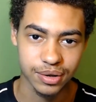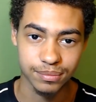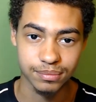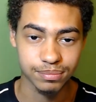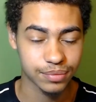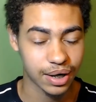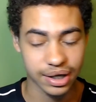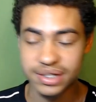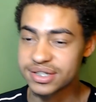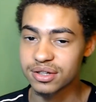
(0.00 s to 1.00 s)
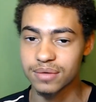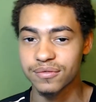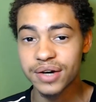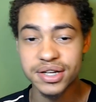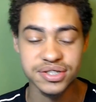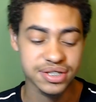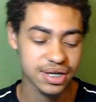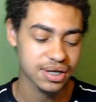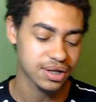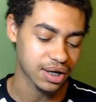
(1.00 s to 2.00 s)
and I consider them friends
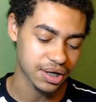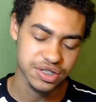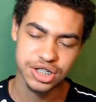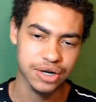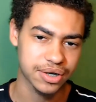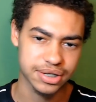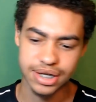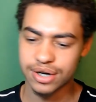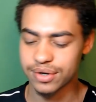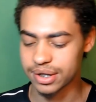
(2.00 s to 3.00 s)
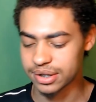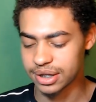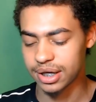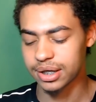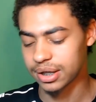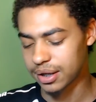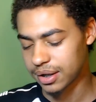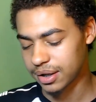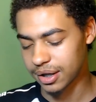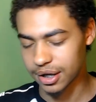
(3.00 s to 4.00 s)
uh, Jared, Darian, Danny,
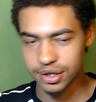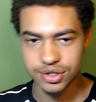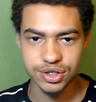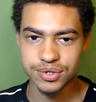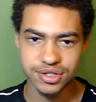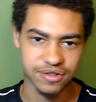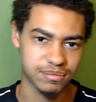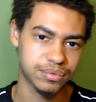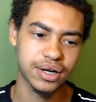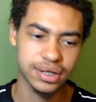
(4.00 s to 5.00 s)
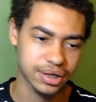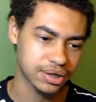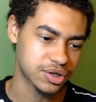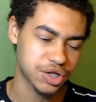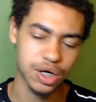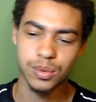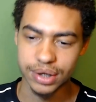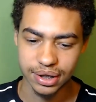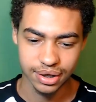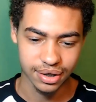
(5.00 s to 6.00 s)
uh, Joseph, Brendan,
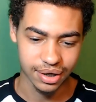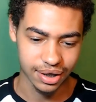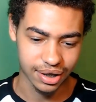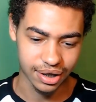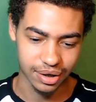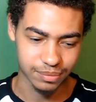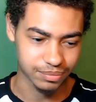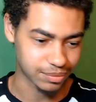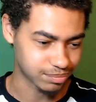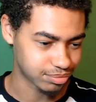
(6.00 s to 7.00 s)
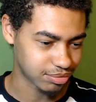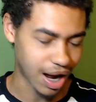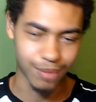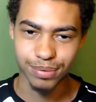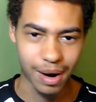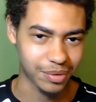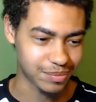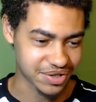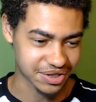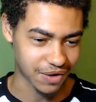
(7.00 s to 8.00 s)
Joey. Um, pr I'm probably
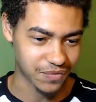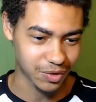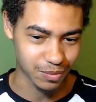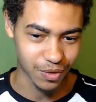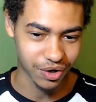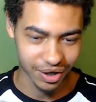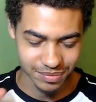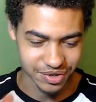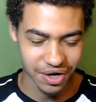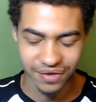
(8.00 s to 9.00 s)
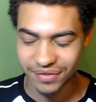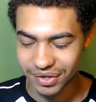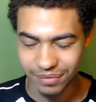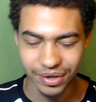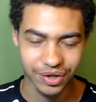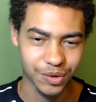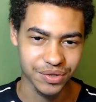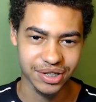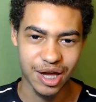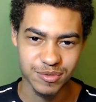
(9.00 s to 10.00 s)
missing a few more. I'm sorry if I do. I'm not good
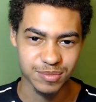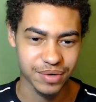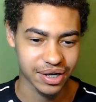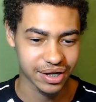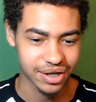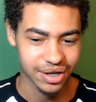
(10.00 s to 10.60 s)
with names, but